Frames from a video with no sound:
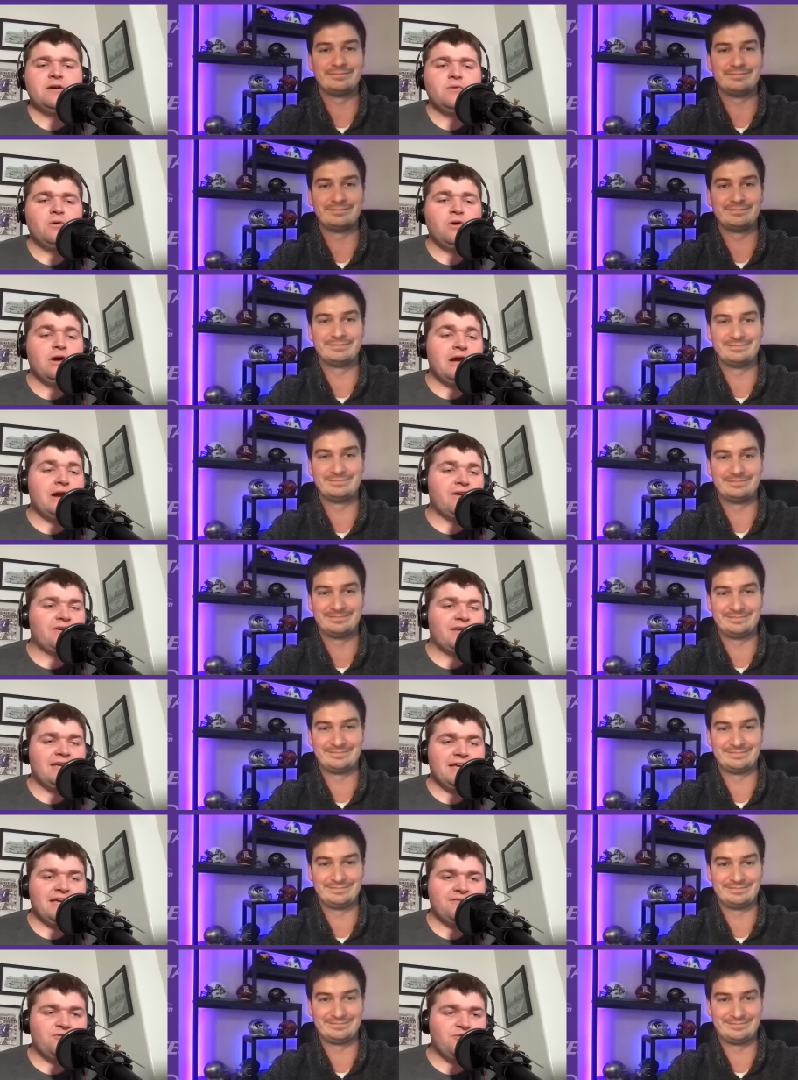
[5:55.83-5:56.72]
Speaker 1: Will Howard
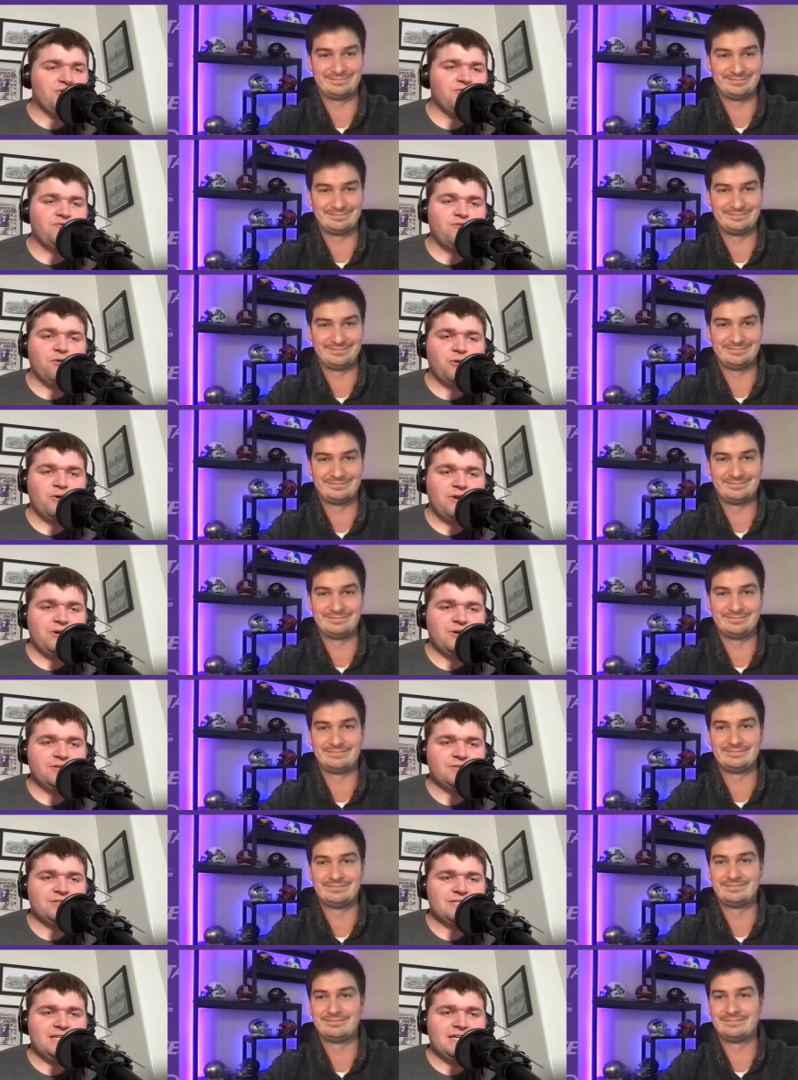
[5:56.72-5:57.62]
gave good 4
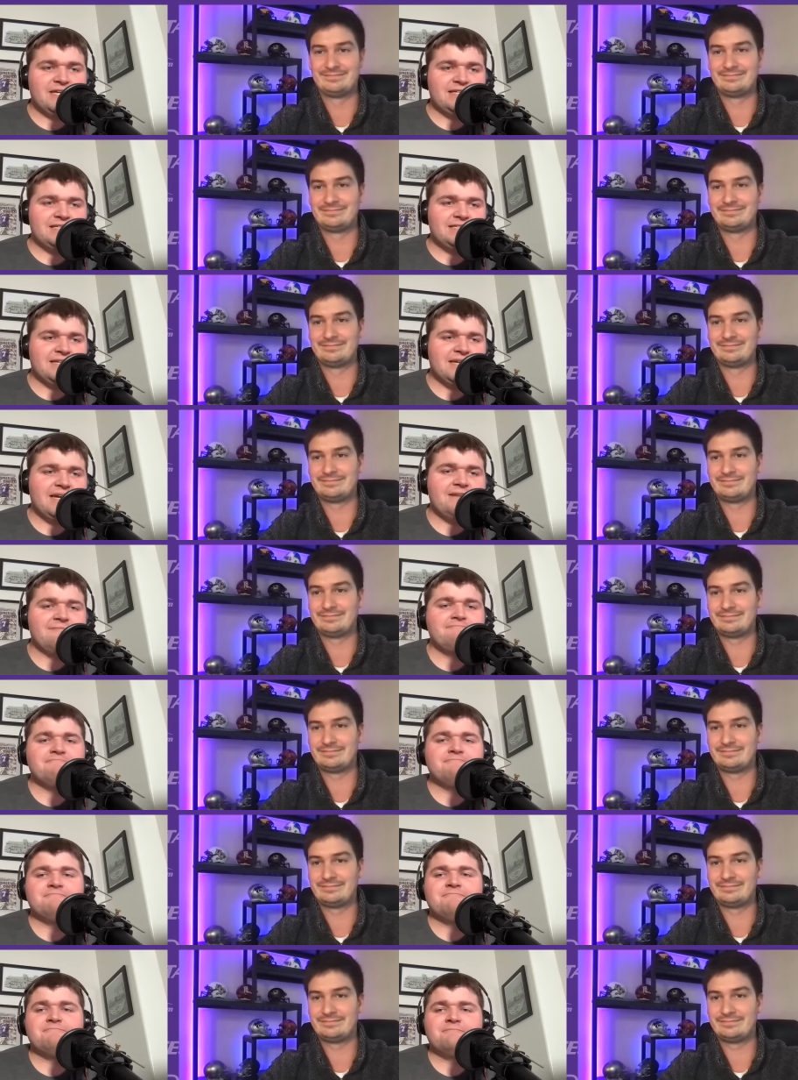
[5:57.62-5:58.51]
years to K-State,
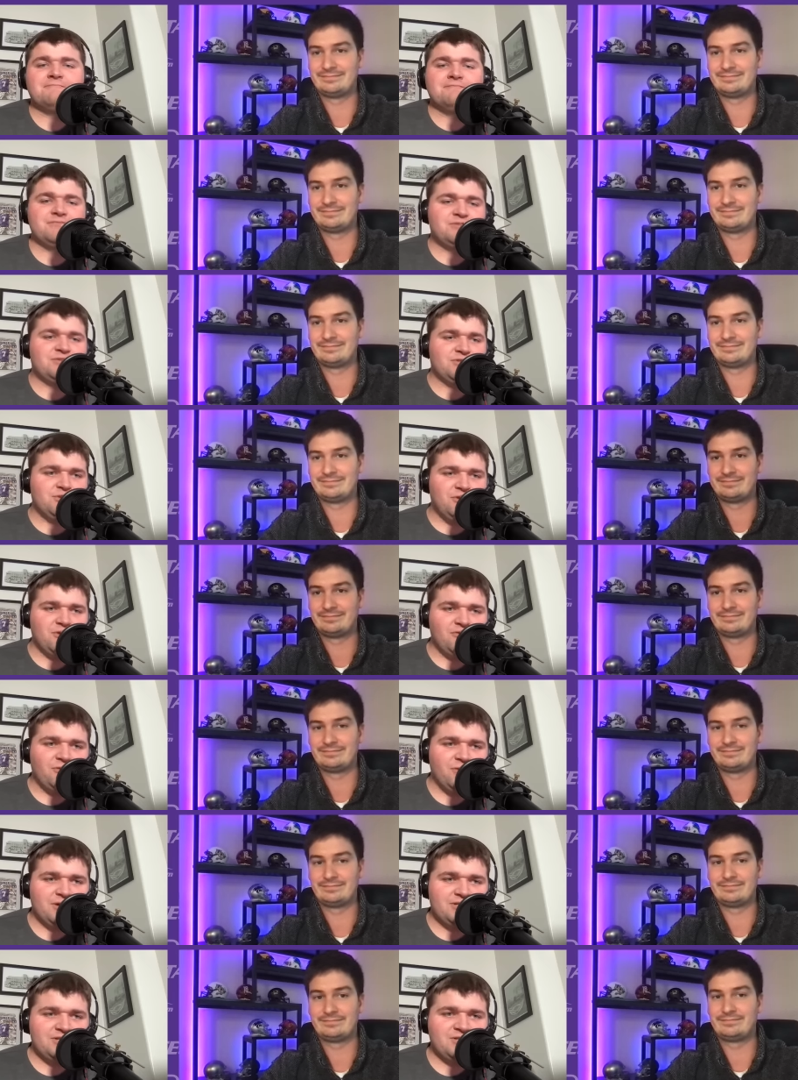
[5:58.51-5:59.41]
two of
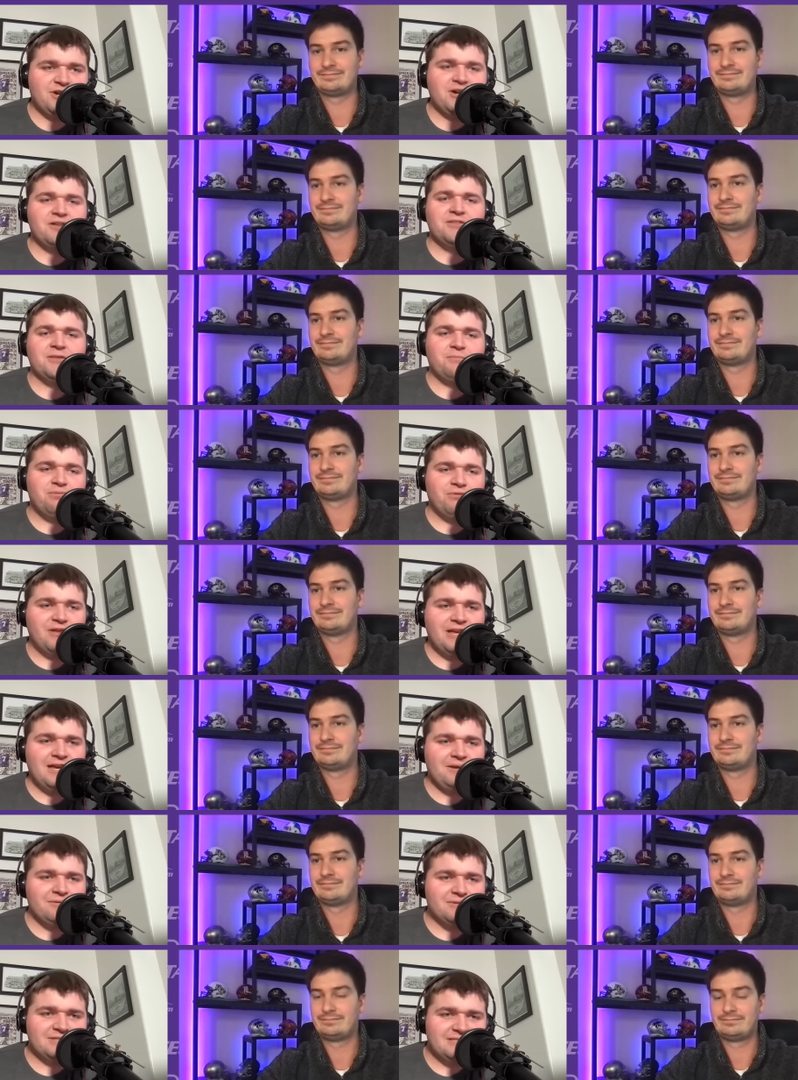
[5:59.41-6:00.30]
which the
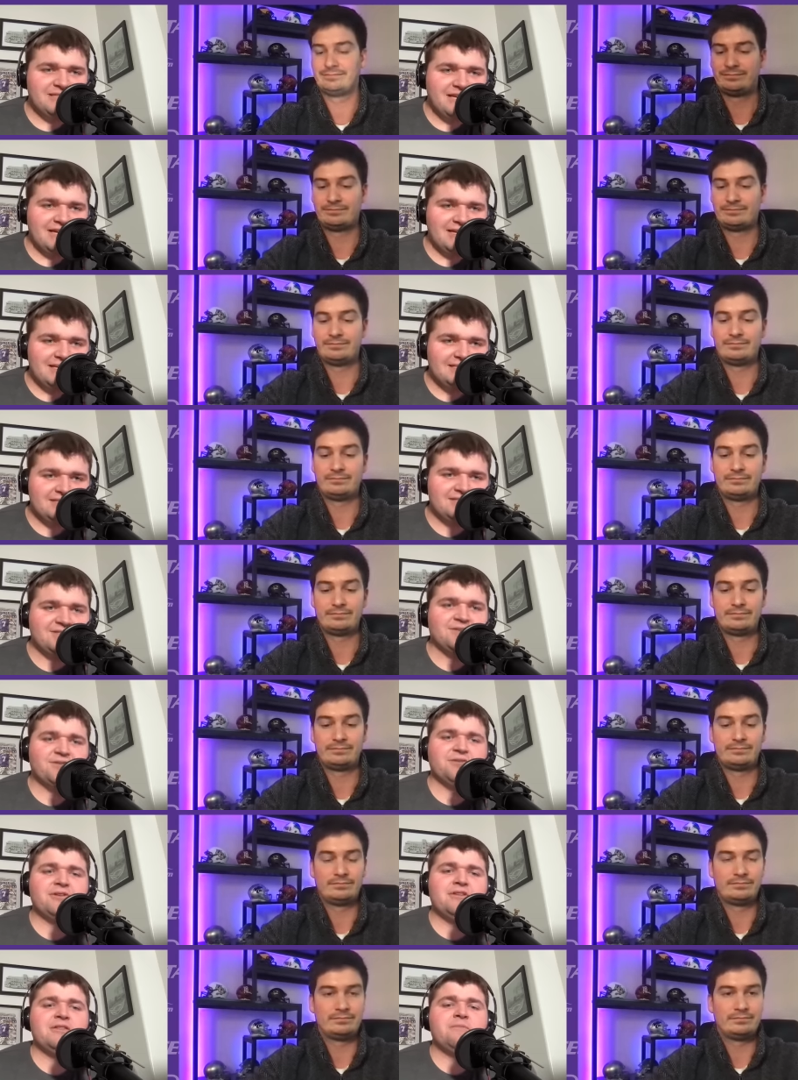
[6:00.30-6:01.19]
play was not
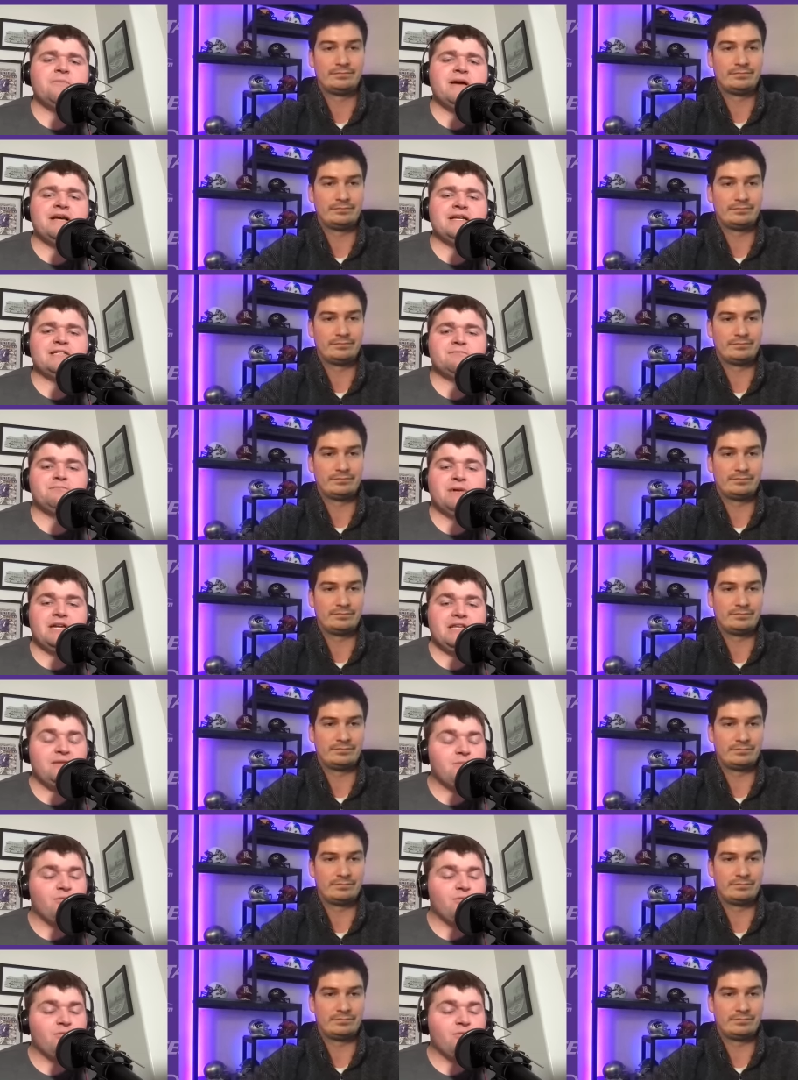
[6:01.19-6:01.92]
necessarily the best, but he